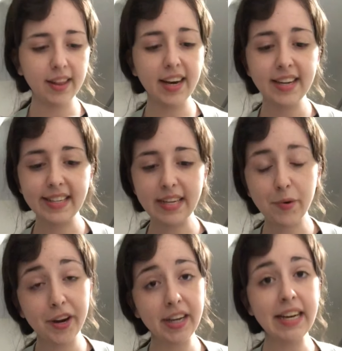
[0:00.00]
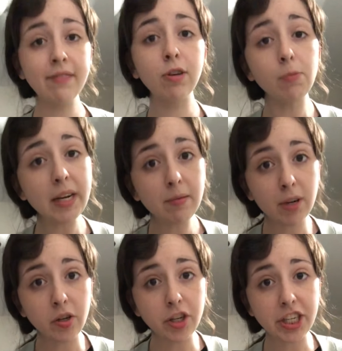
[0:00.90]
The next thing we're going to need for our peanut
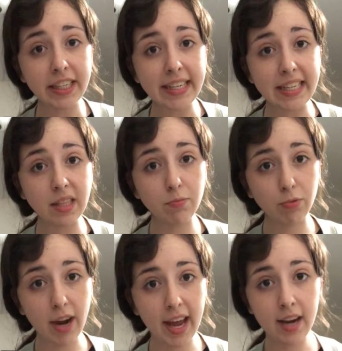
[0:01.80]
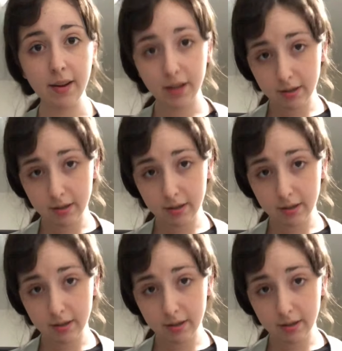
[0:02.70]
butter and jelly is the bread.